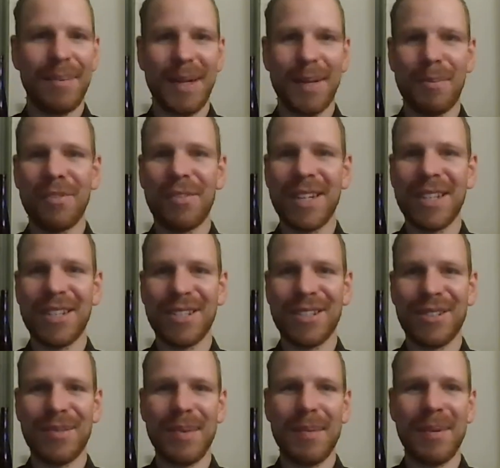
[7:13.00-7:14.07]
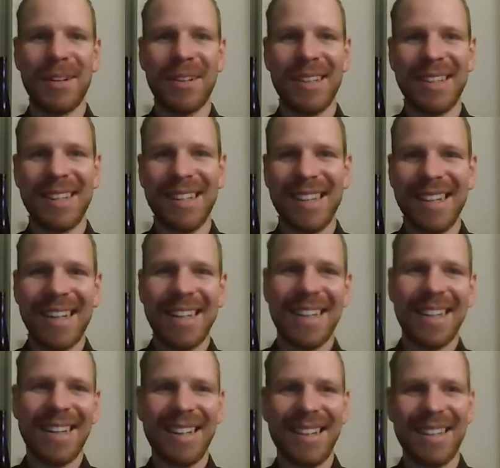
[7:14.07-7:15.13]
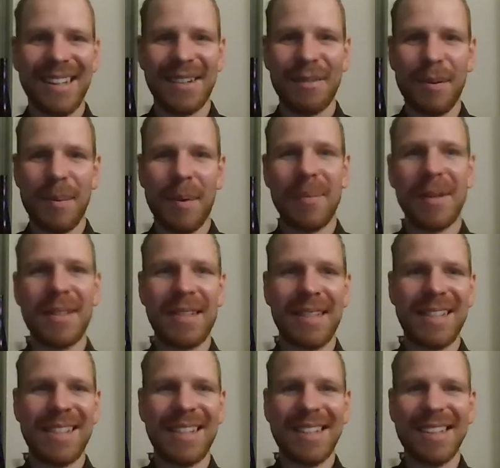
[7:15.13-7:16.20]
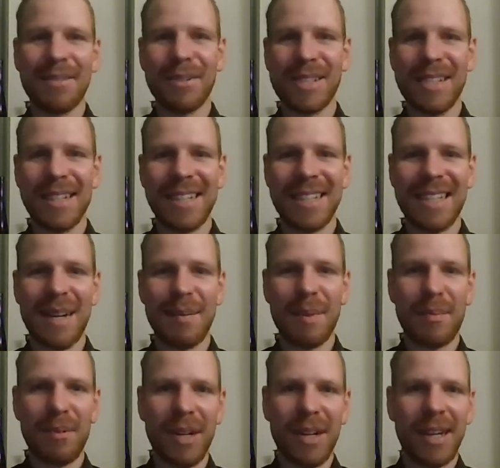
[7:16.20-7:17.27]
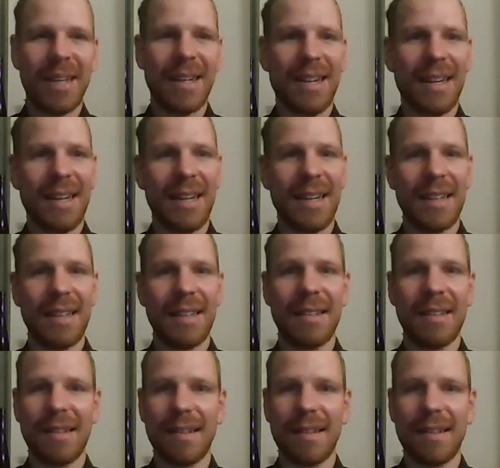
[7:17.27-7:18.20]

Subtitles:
my professors told me about it. I remember distinctly it was like a summer break, and